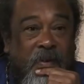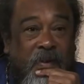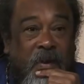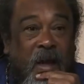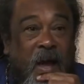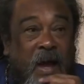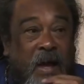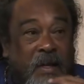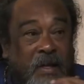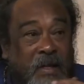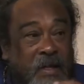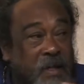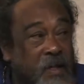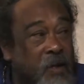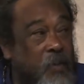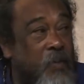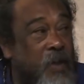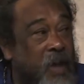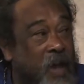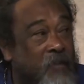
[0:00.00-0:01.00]
The
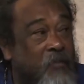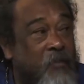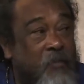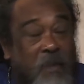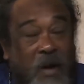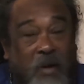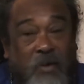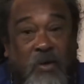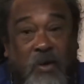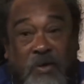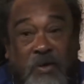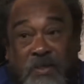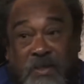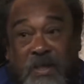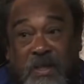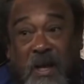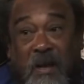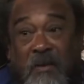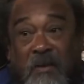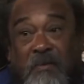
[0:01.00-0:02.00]
idea we have about
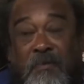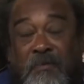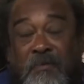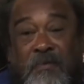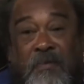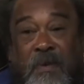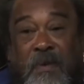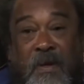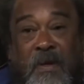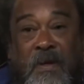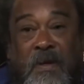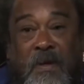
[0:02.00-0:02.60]
ourselves